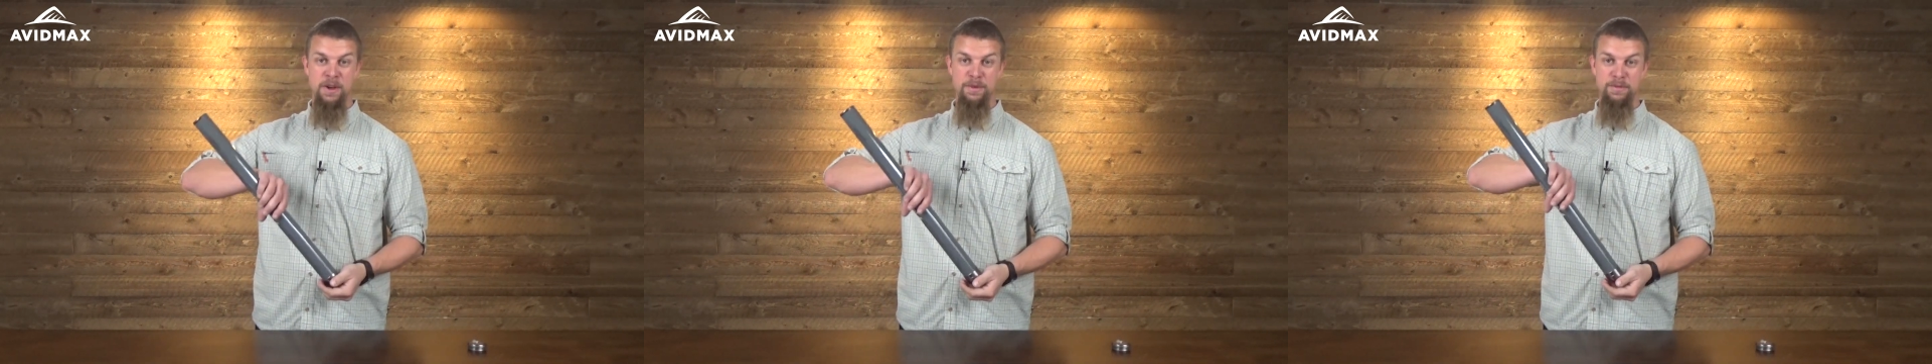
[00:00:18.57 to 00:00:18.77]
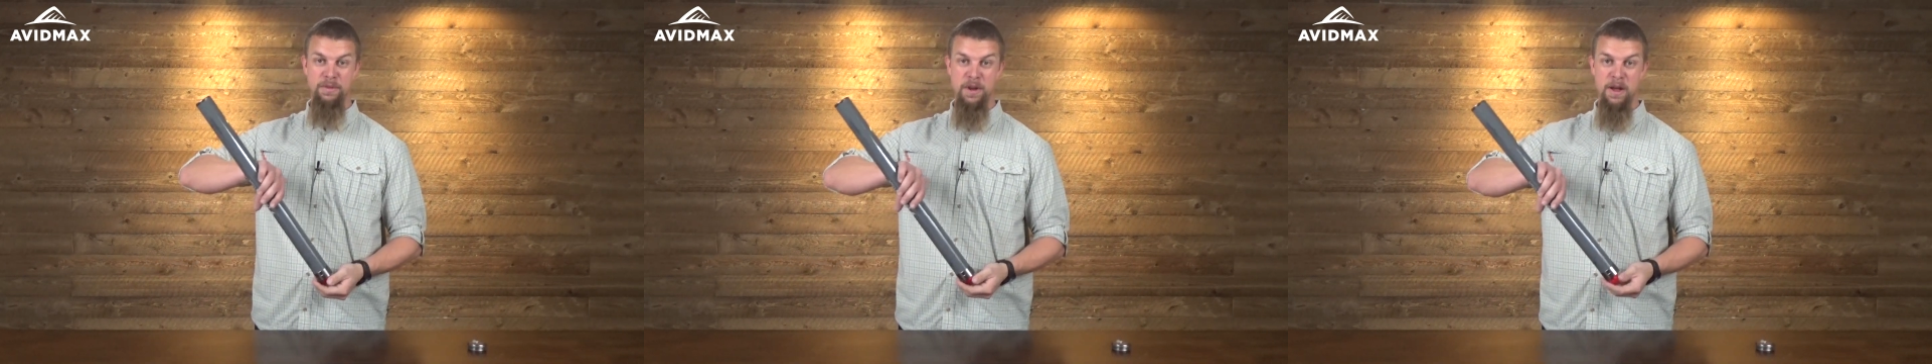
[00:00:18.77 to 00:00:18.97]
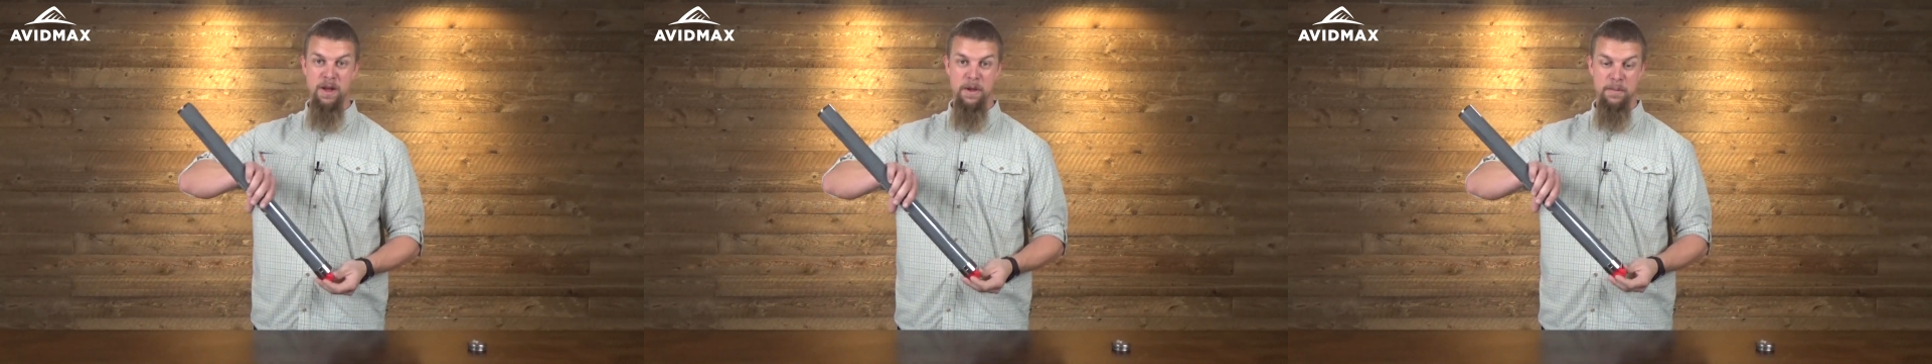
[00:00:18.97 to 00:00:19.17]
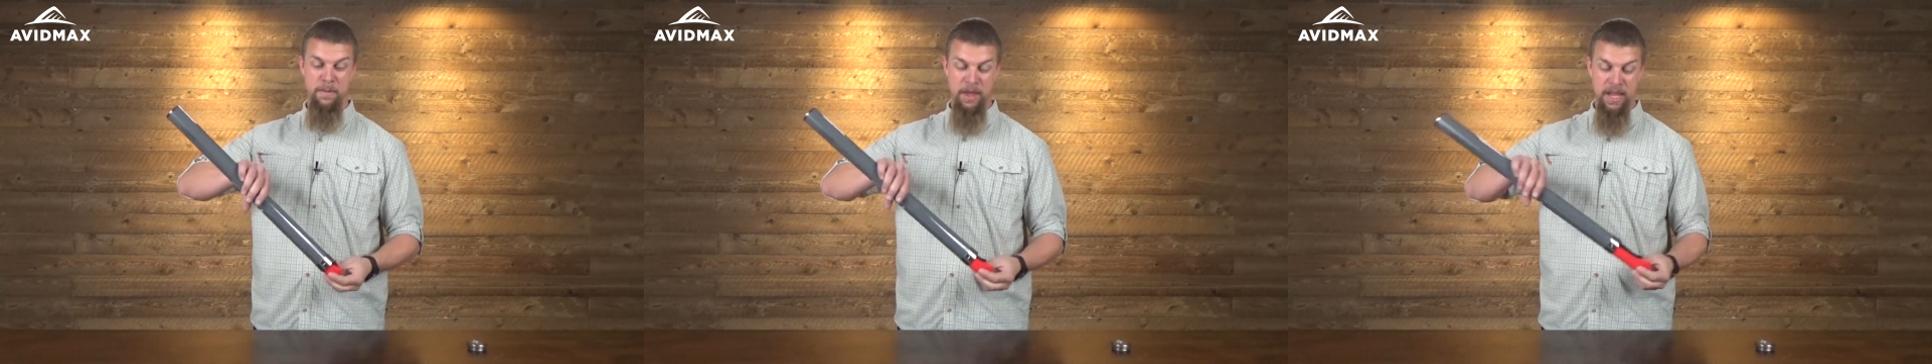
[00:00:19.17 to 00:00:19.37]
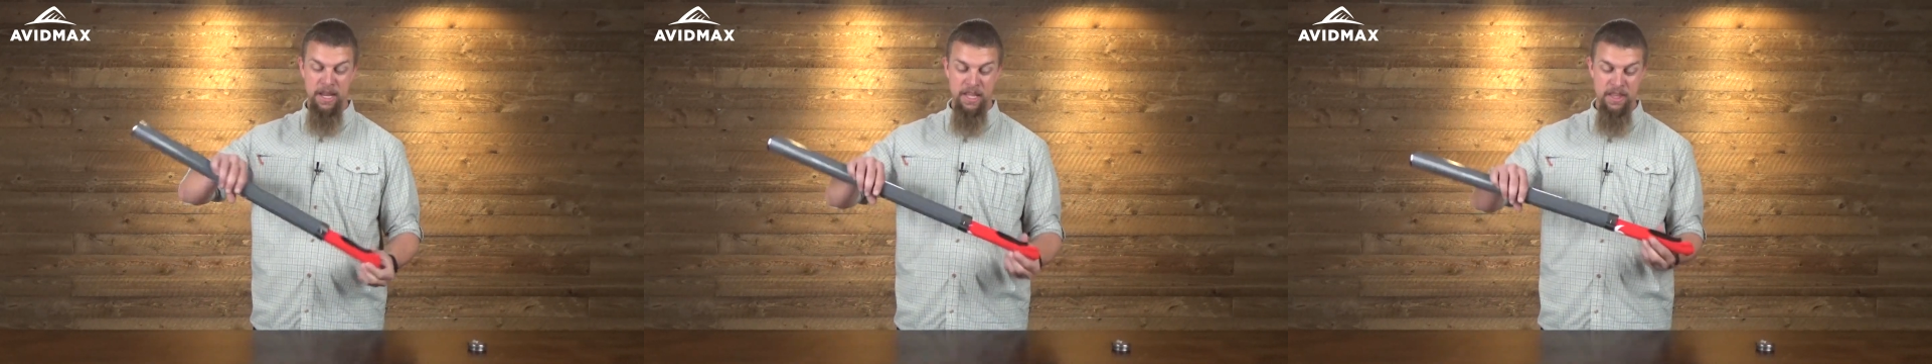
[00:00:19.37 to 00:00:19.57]

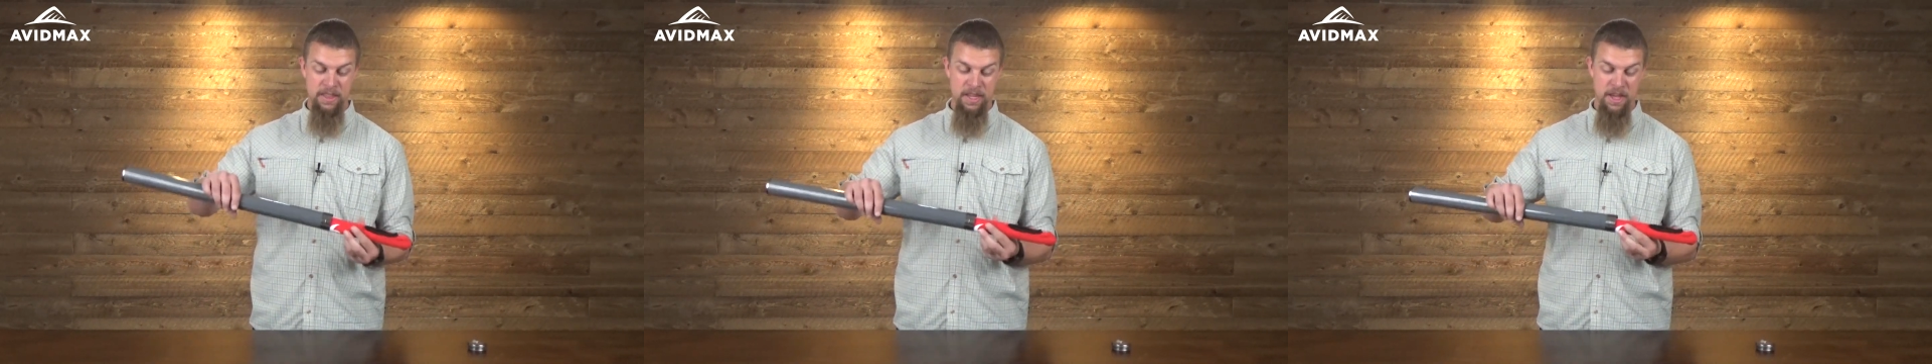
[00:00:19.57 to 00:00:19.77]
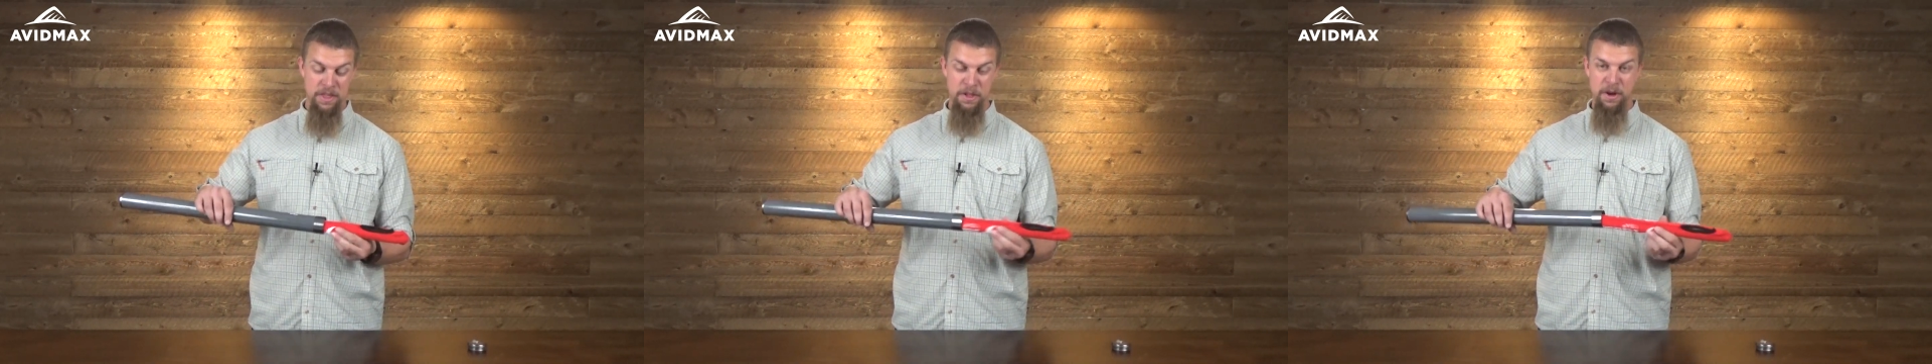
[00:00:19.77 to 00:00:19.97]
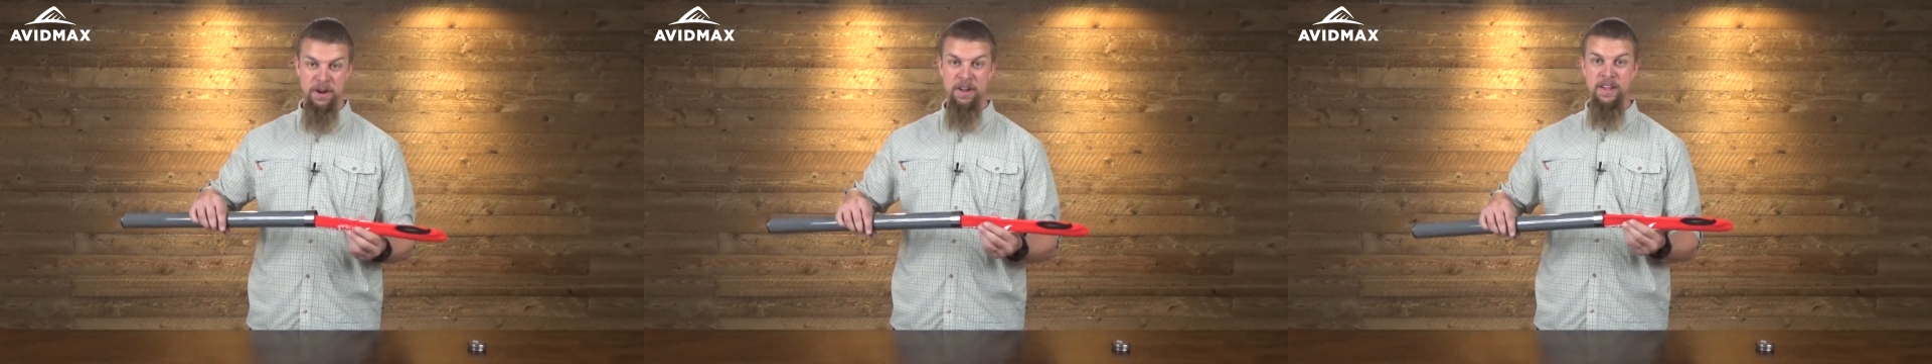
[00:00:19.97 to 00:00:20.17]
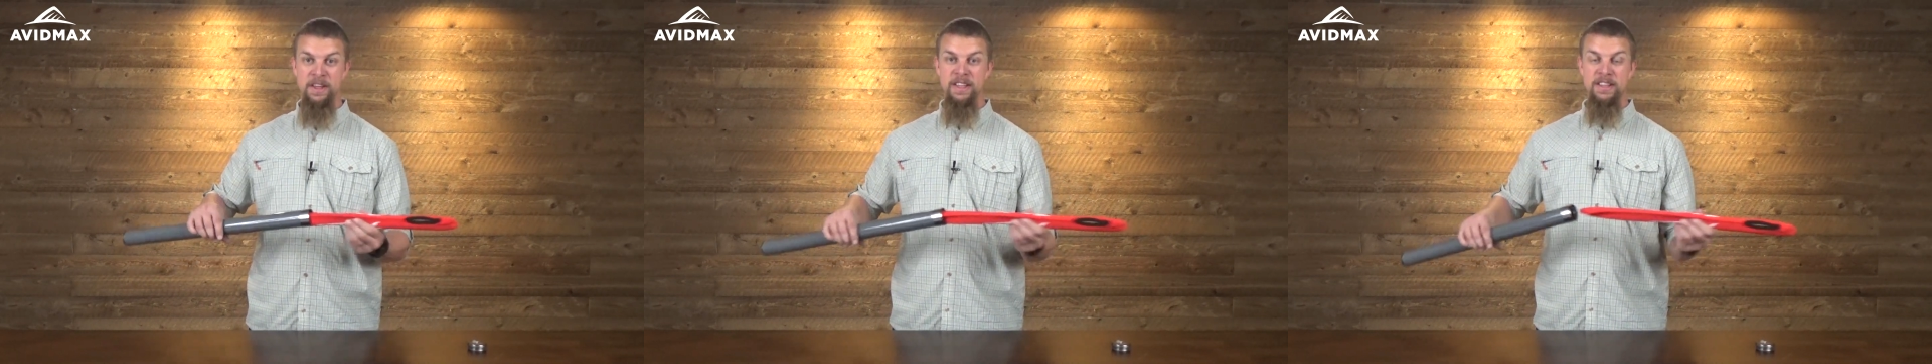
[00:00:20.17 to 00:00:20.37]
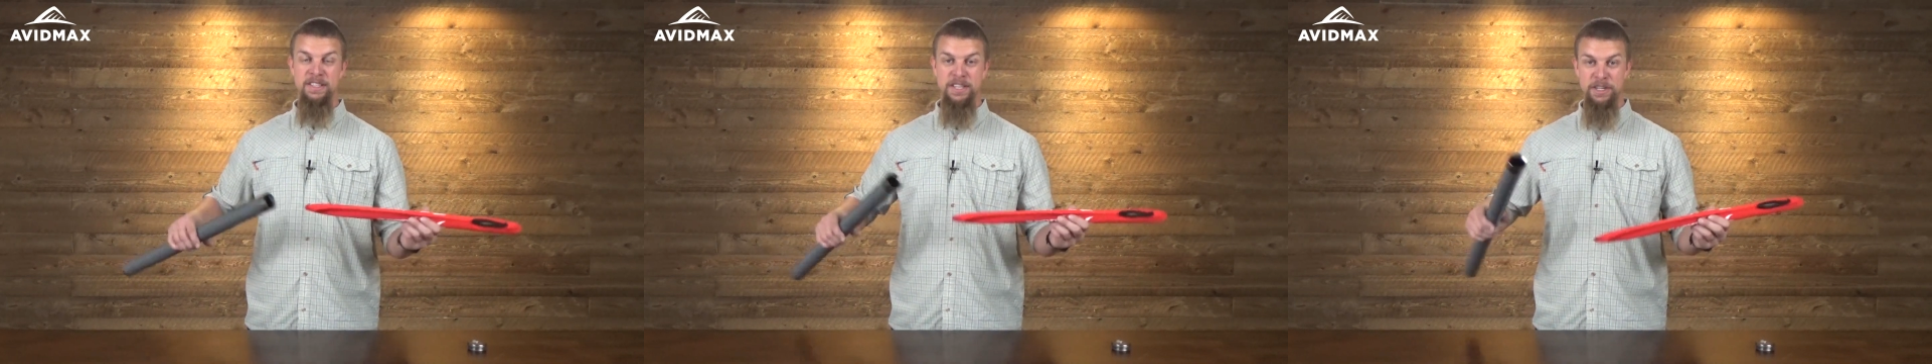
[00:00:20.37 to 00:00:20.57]
from any of the other
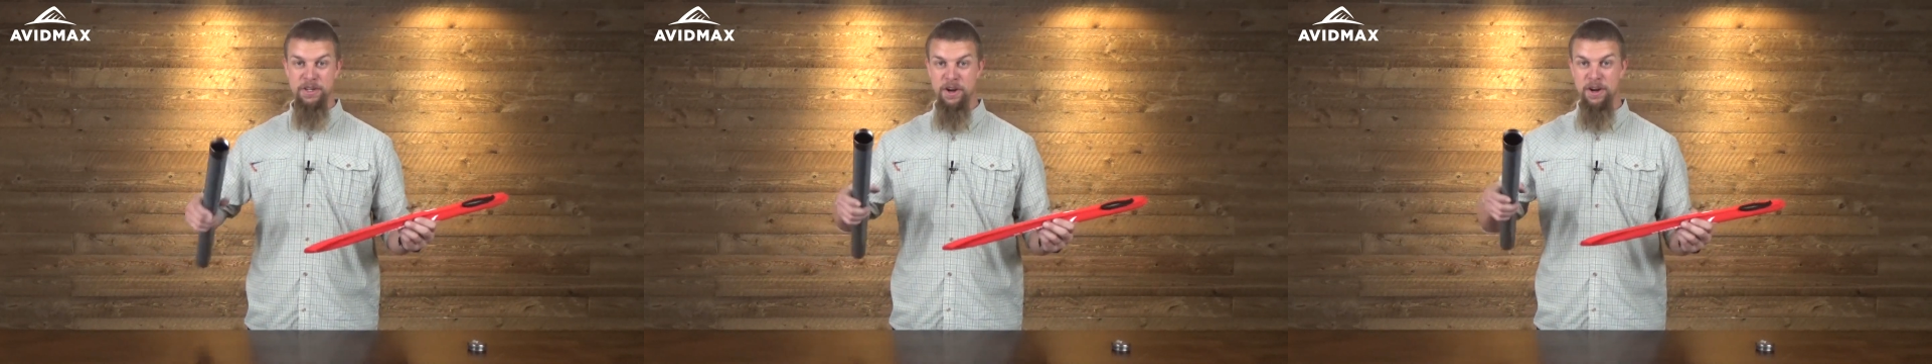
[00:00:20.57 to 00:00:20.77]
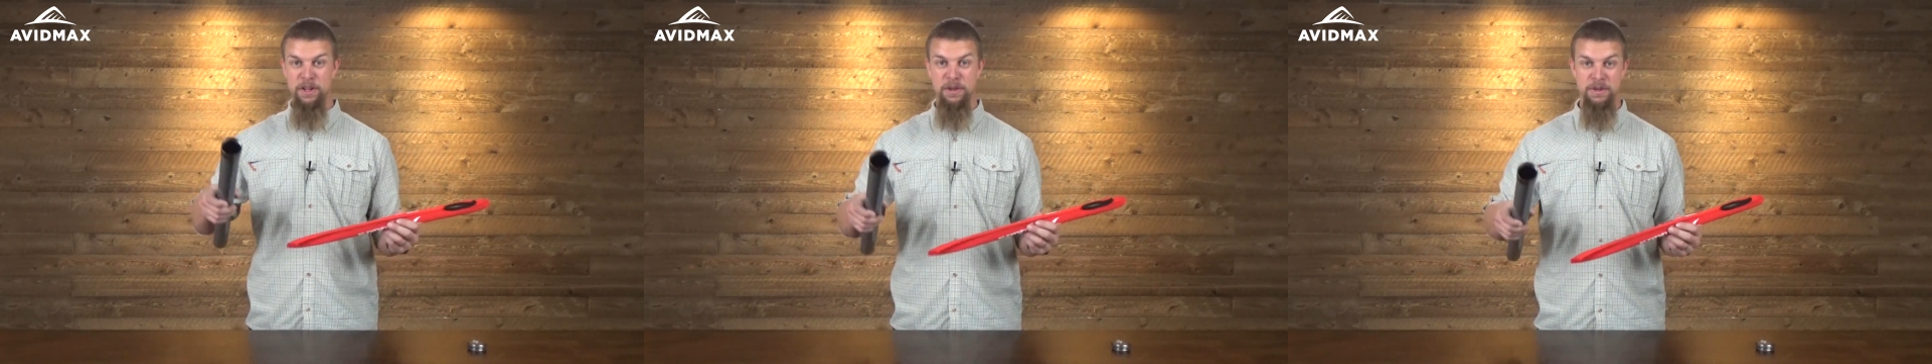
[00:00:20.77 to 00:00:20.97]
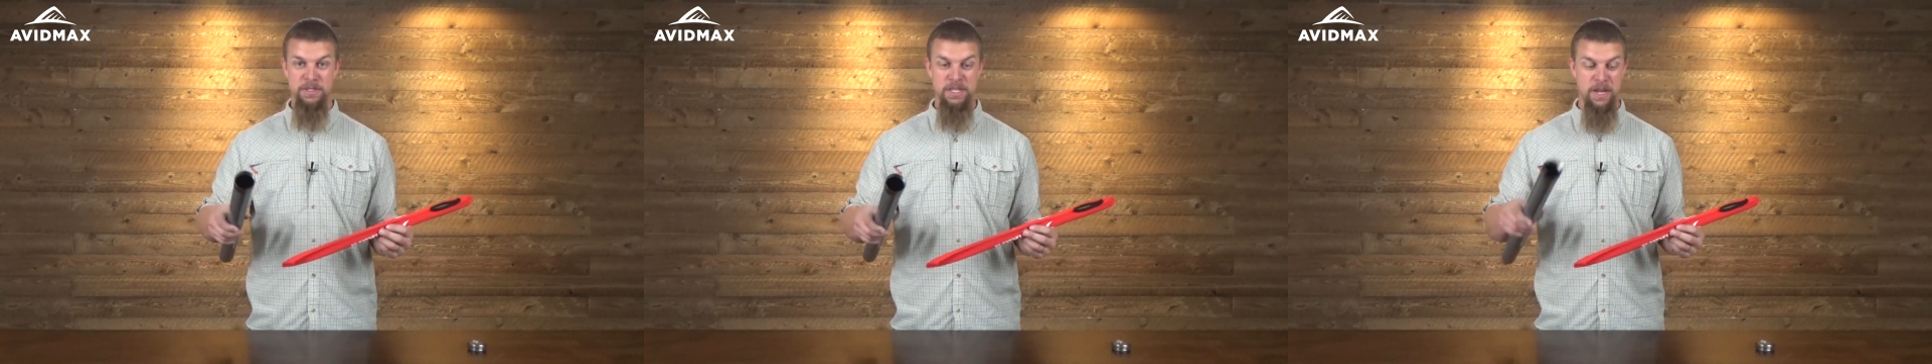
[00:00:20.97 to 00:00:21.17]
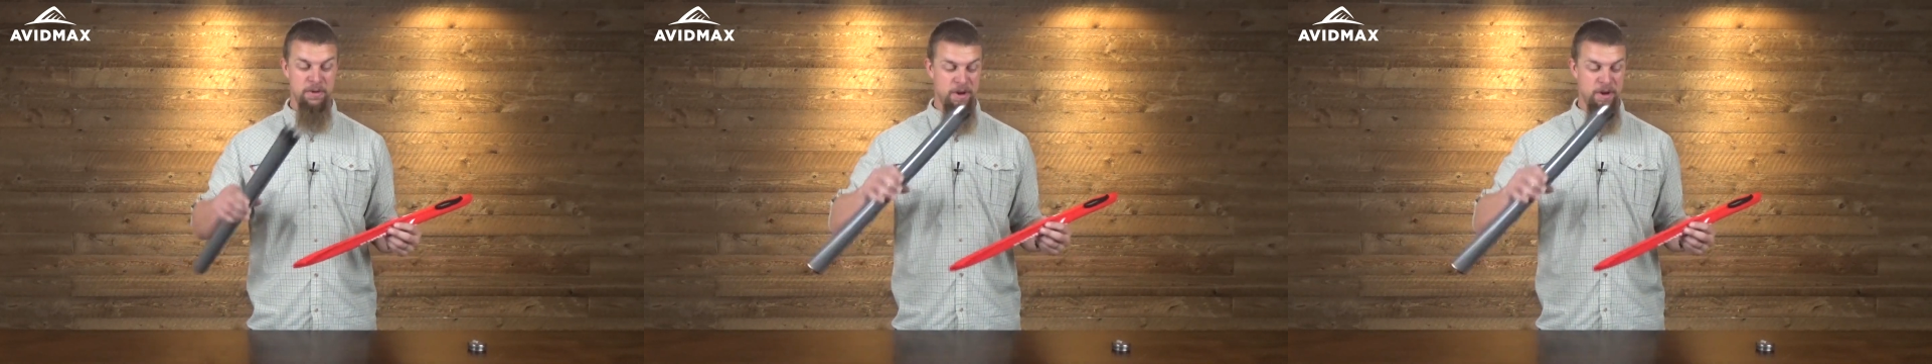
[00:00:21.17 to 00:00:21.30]
Tenkara USA